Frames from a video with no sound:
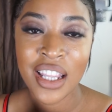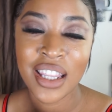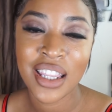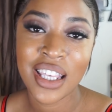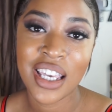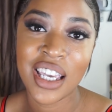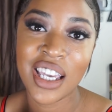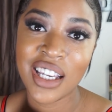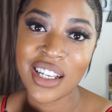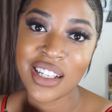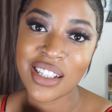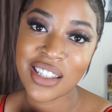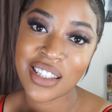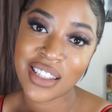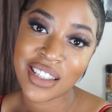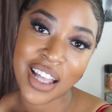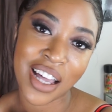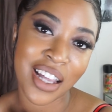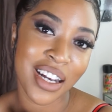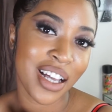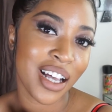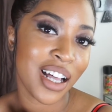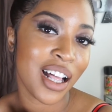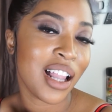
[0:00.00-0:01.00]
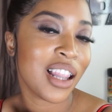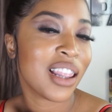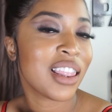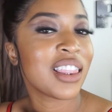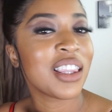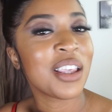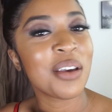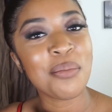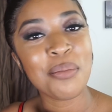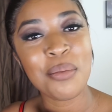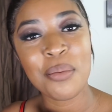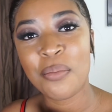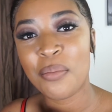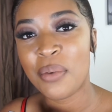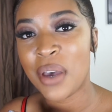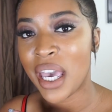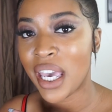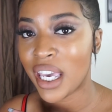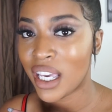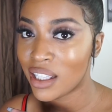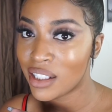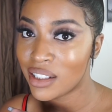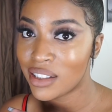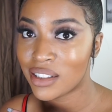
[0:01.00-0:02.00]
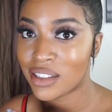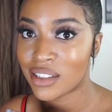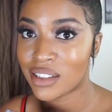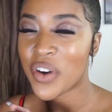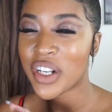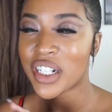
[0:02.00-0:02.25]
the Stunna Lip Paints,